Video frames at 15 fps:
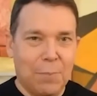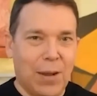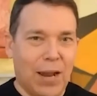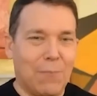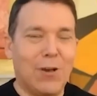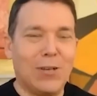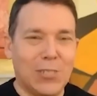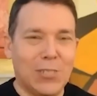
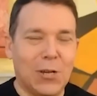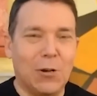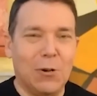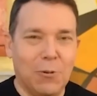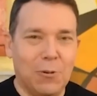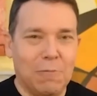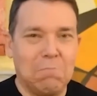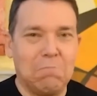But I'm
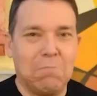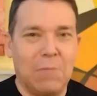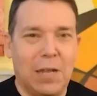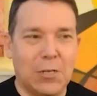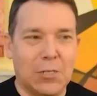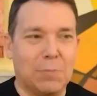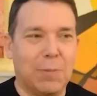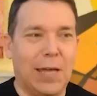also
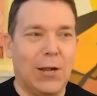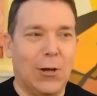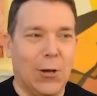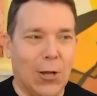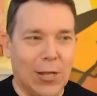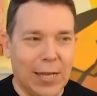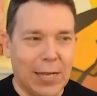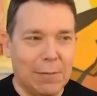an
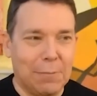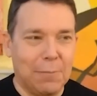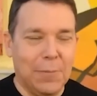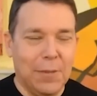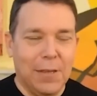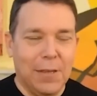explainaholic,